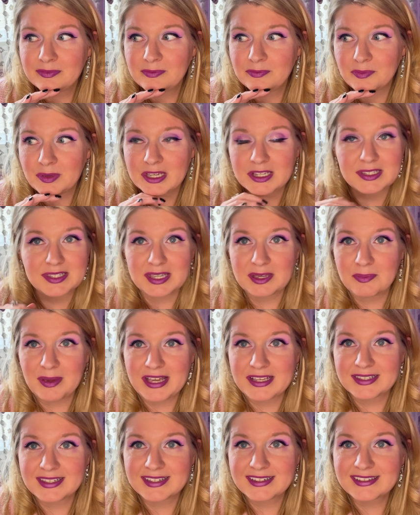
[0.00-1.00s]
because he
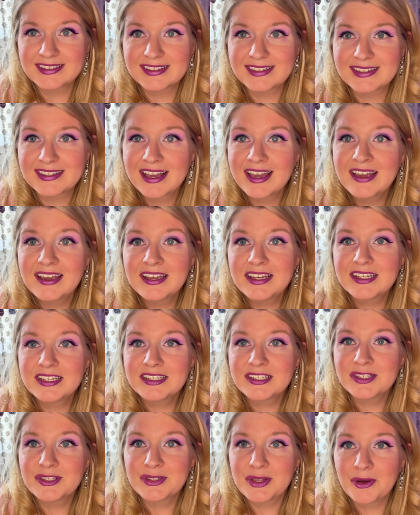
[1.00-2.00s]
paces.
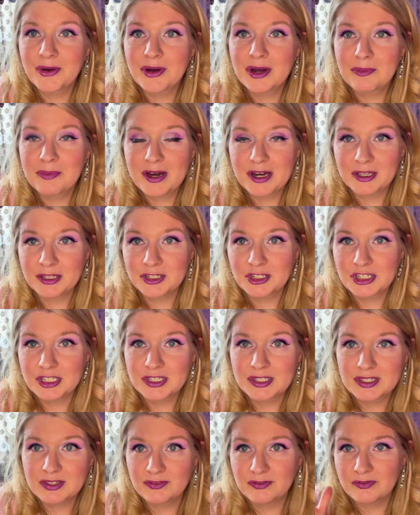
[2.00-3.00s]
So
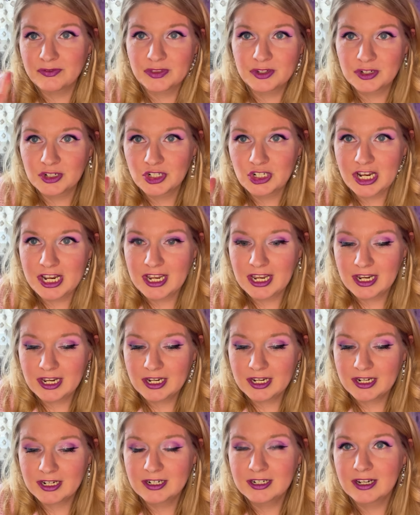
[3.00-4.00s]
apologies if they're
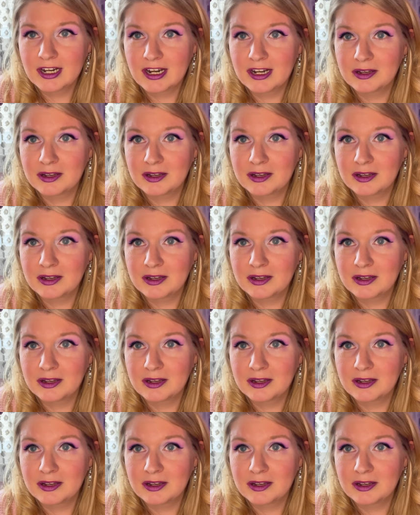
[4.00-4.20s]
shaking.